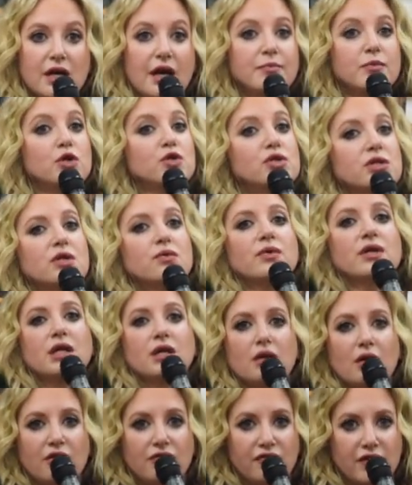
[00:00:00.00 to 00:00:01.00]
I'm usually
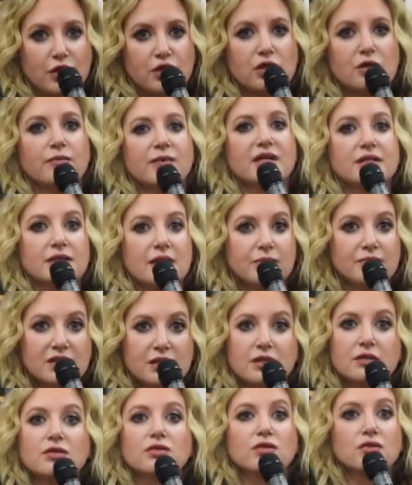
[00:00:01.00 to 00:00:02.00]
reading nonfiction because I'm
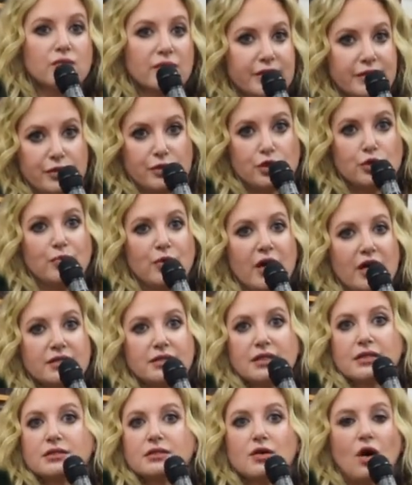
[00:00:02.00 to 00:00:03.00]
still in the research
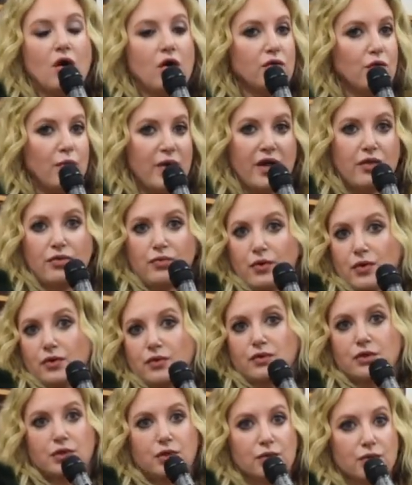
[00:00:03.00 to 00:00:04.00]
process all the way
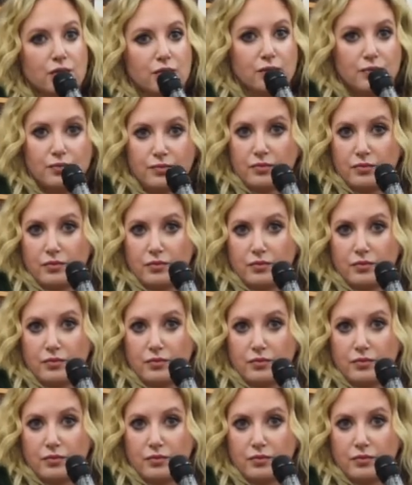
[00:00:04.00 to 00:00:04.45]
through to